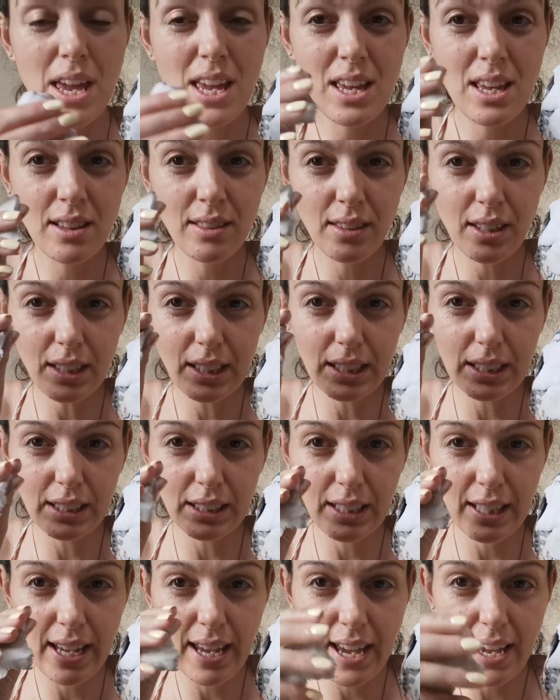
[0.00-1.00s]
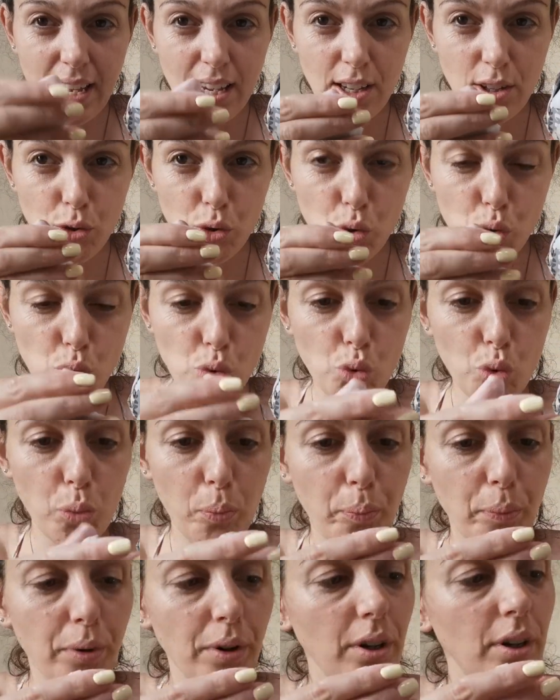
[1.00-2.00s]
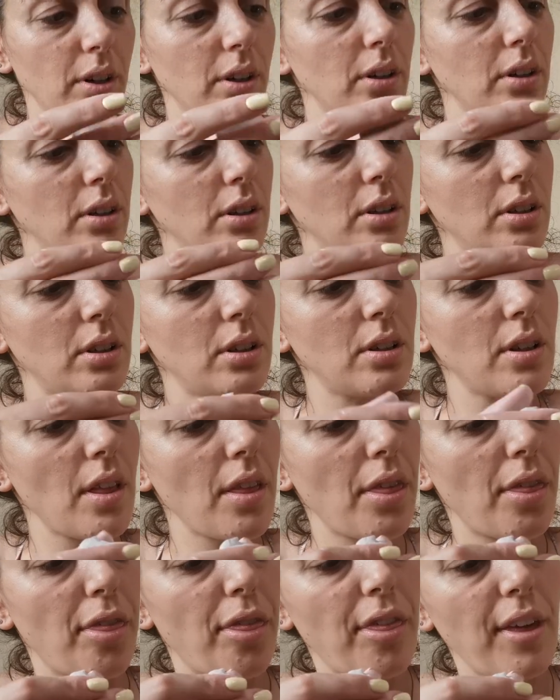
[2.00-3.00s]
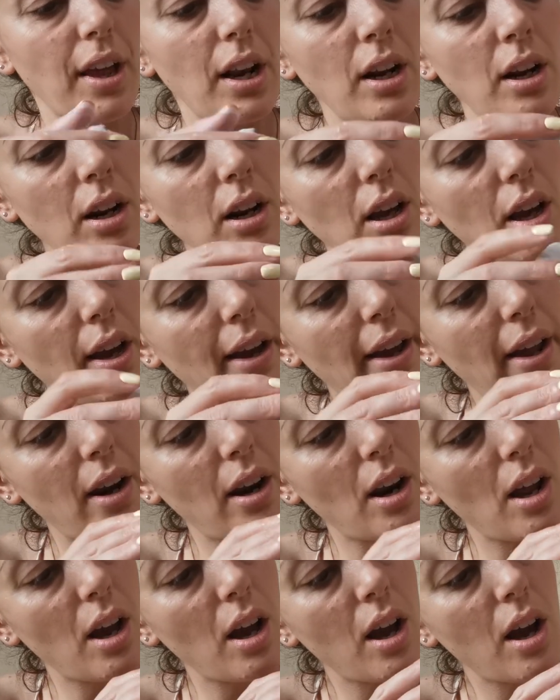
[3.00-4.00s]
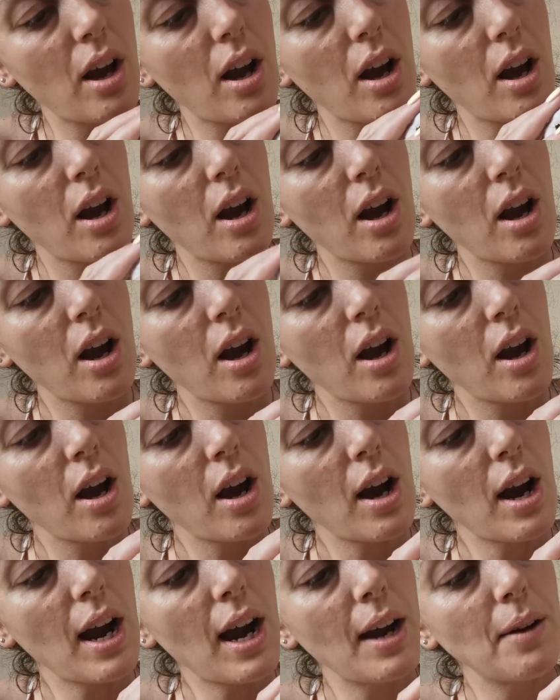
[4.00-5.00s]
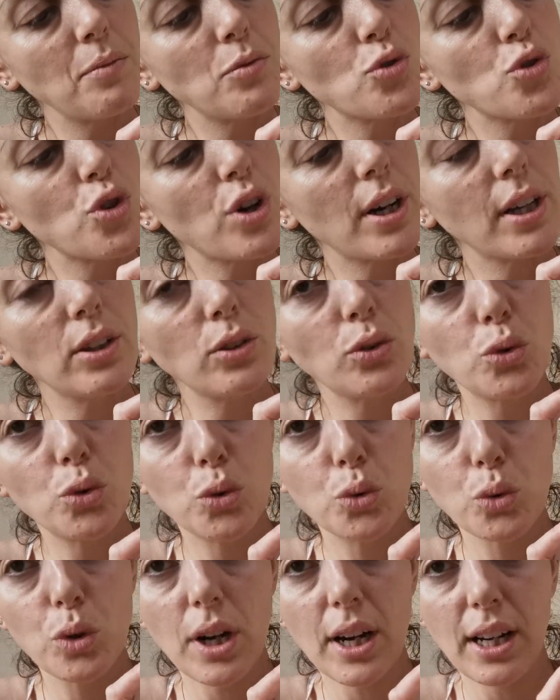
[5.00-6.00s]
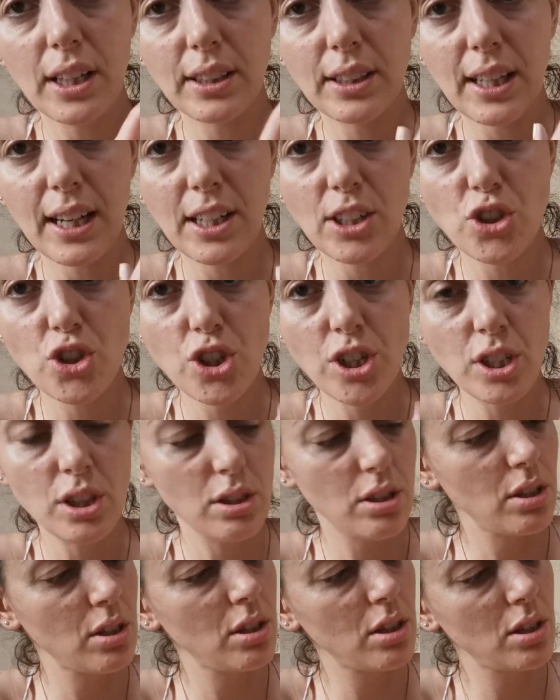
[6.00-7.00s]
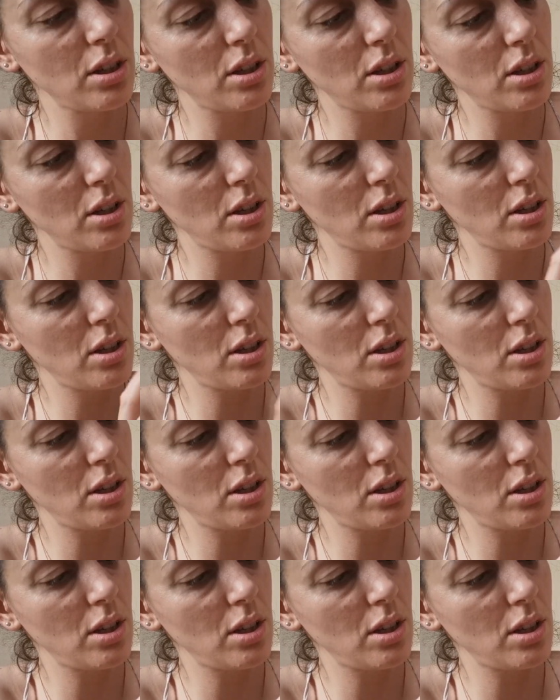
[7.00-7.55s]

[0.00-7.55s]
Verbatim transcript: I'm making the clay super thin and I'm trying to attach it